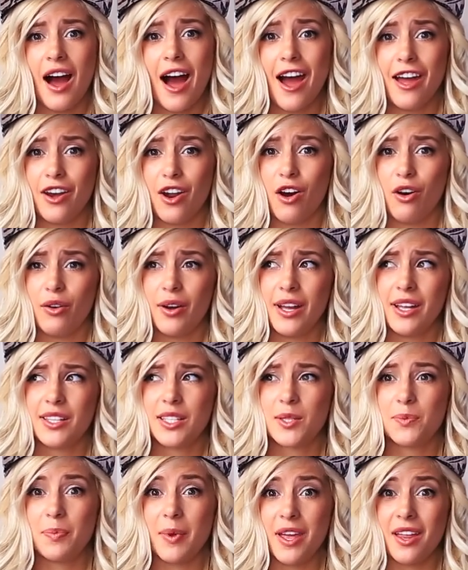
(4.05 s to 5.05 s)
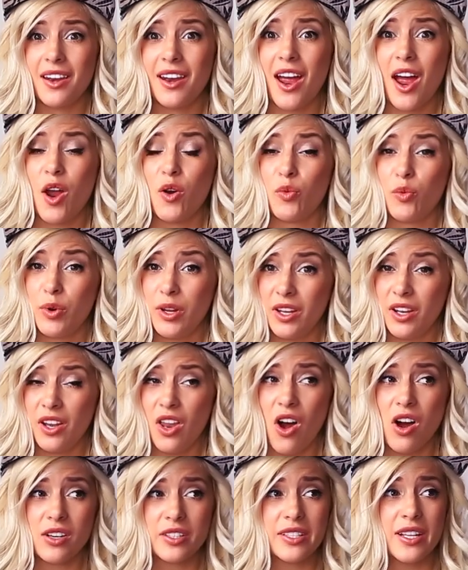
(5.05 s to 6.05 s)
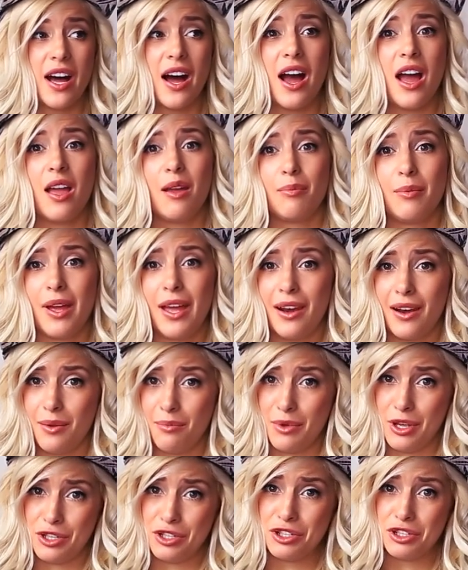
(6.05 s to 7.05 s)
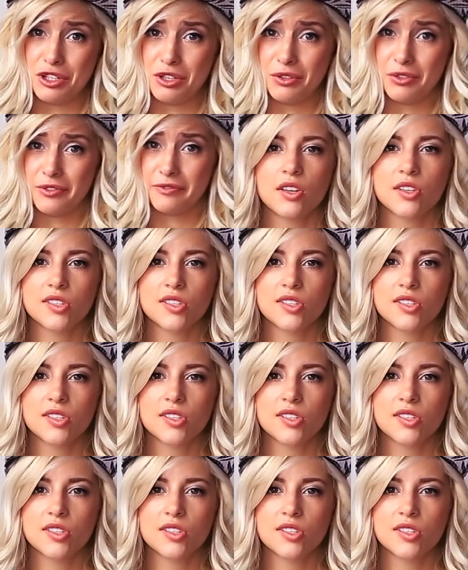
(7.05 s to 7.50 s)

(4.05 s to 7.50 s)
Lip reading: I know, it's been a really long time and I missed you.